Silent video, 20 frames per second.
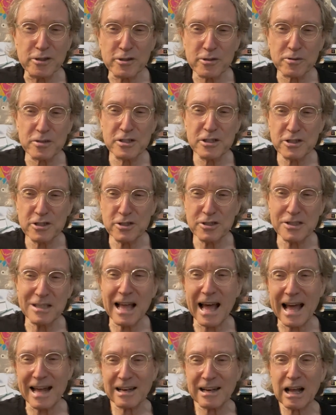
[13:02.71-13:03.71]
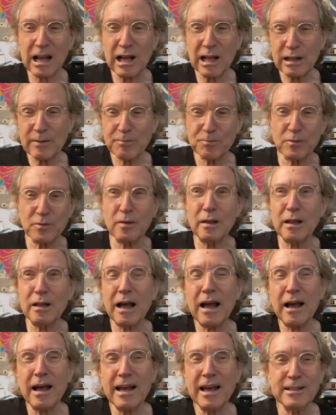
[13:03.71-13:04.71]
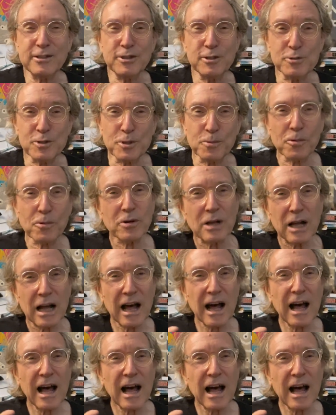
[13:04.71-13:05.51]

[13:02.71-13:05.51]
There is that, I hate to use the word,